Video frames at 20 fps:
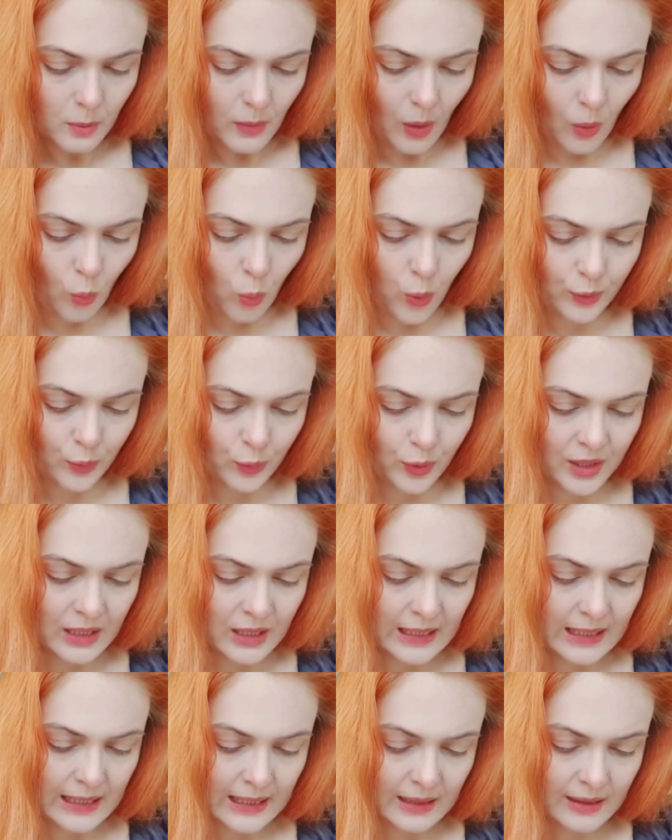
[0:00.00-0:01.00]
what we
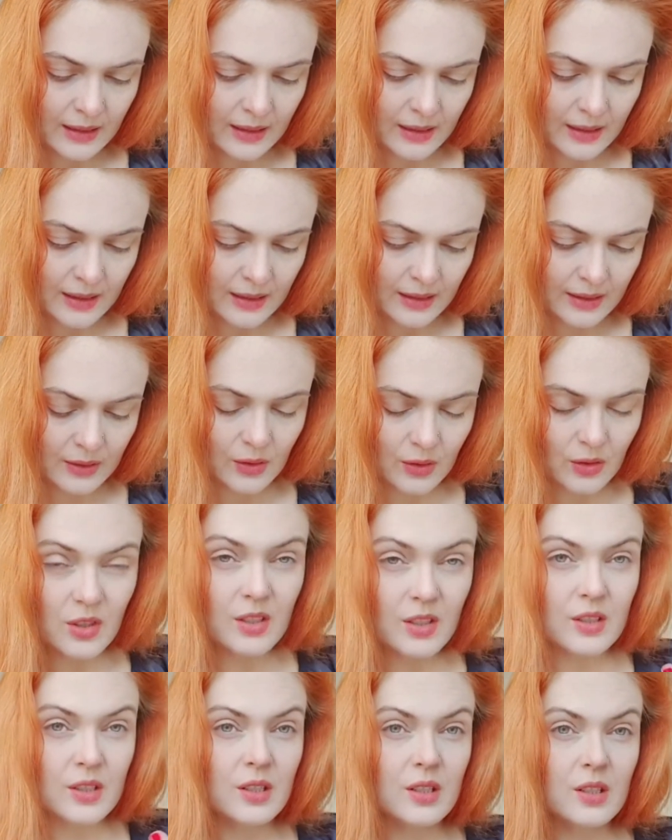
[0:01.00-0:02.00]
need is,
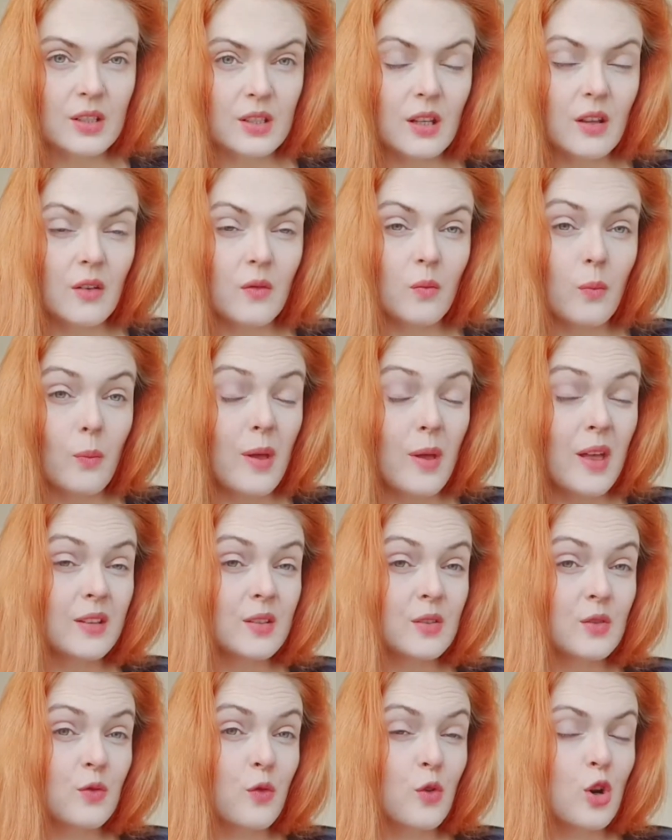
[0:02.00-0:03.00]
this is best
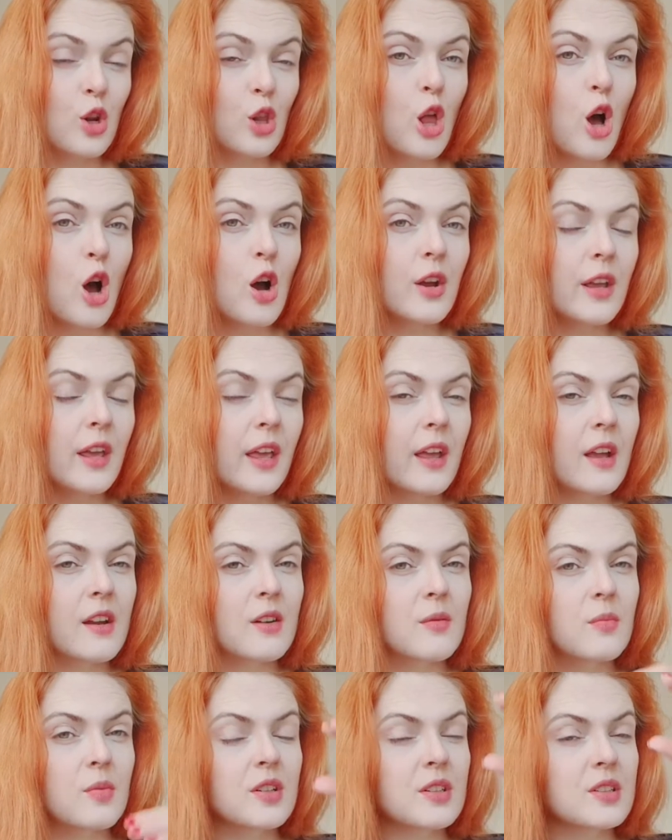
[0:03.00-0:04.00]
for long hair,
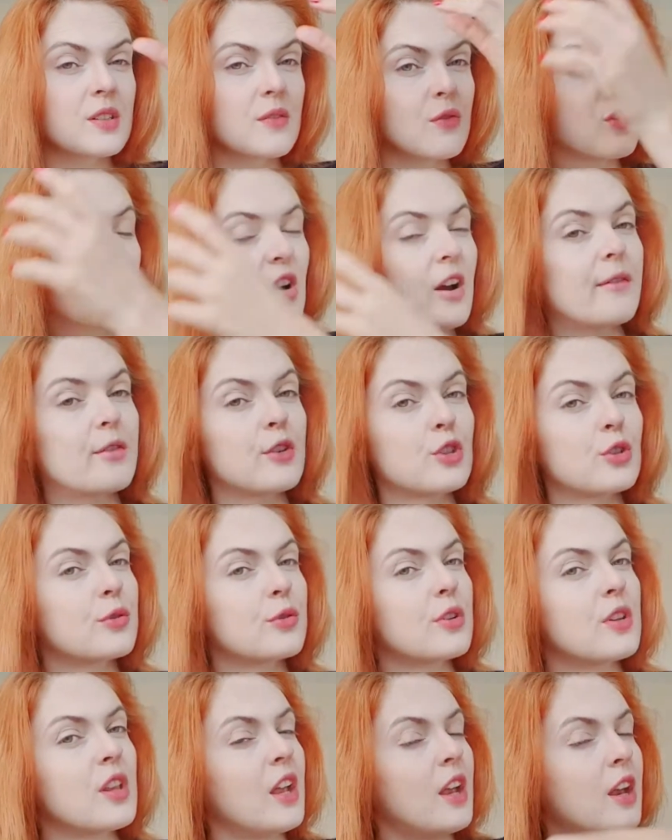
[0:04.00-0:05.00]
because if you have a short
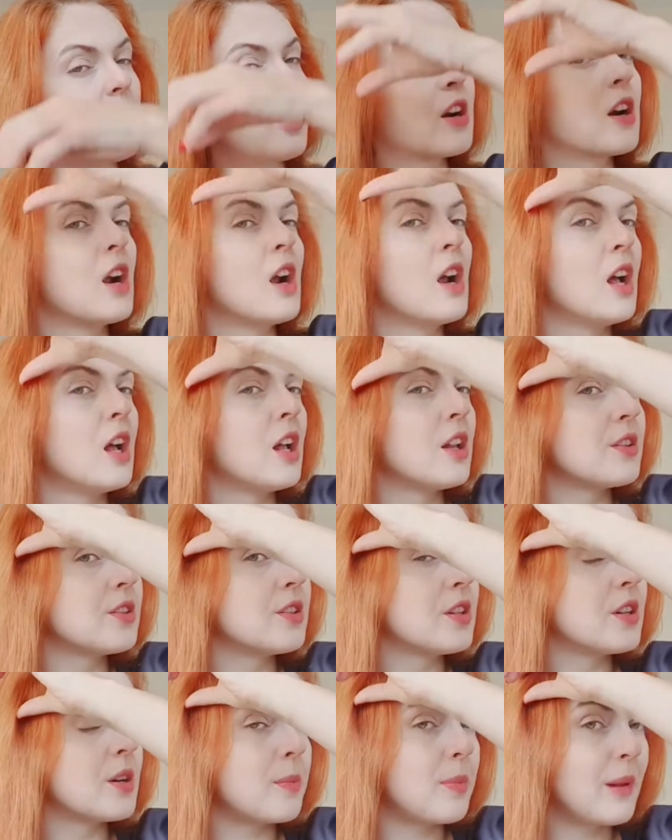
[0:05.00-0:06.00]
hair,
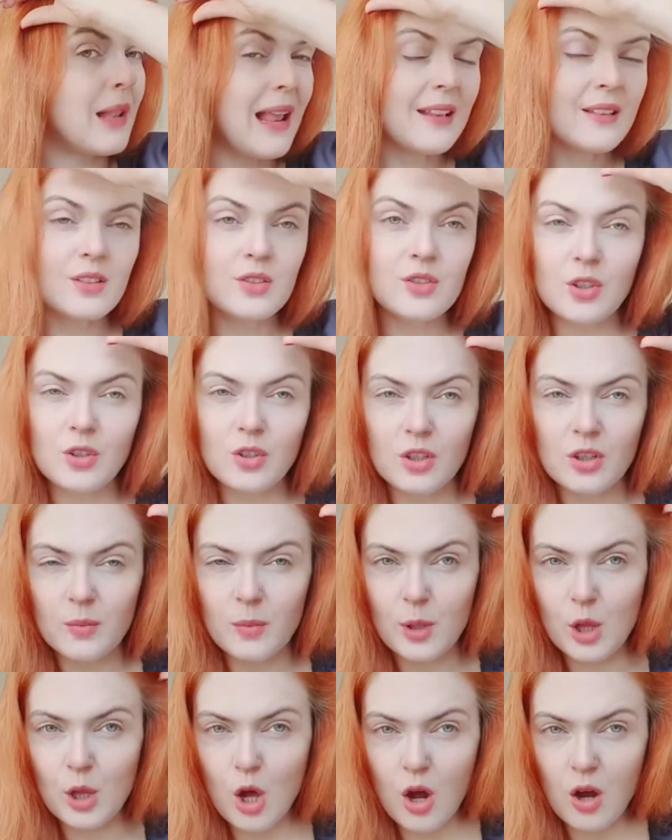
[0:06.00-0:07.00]
the plait is not going to
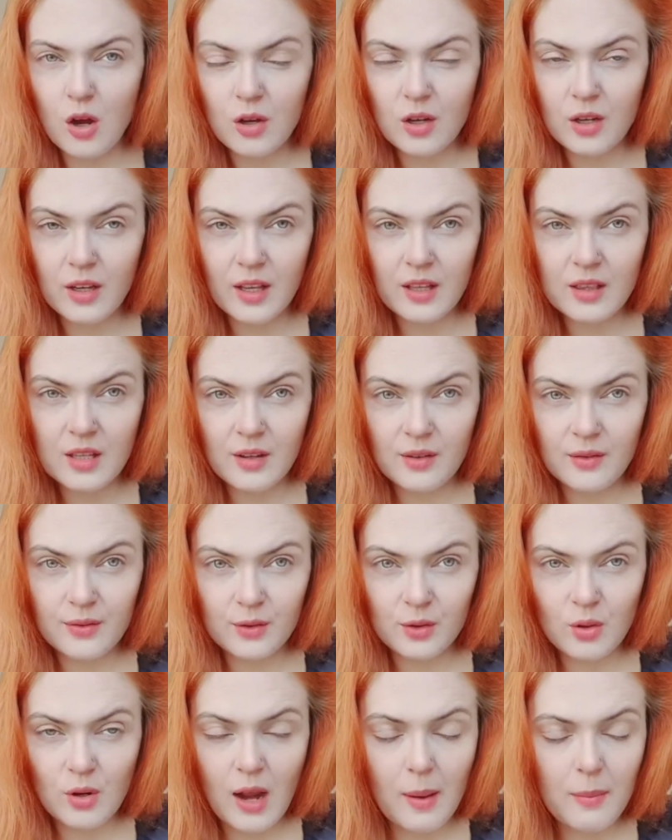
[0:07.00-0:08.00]
be long enough
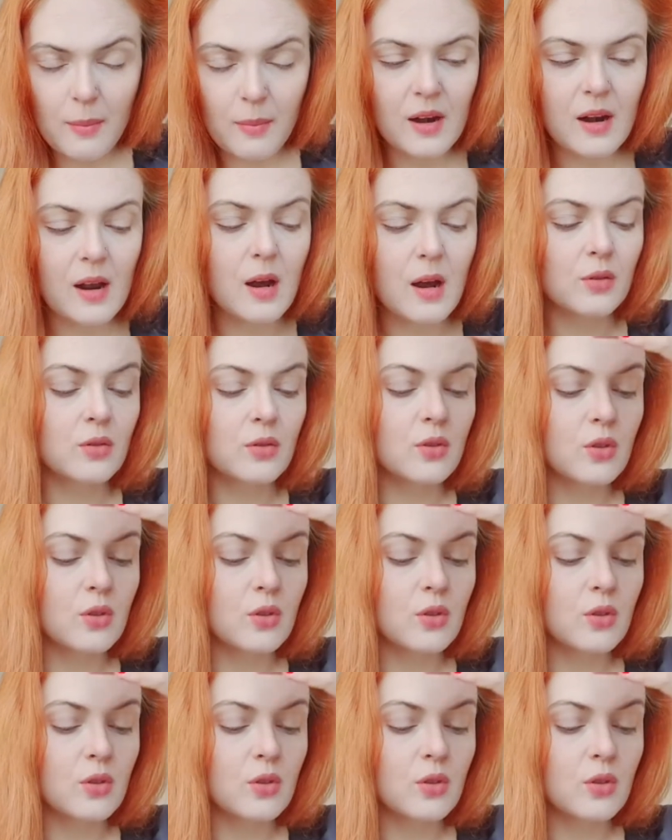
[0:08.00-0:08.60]
to wrap around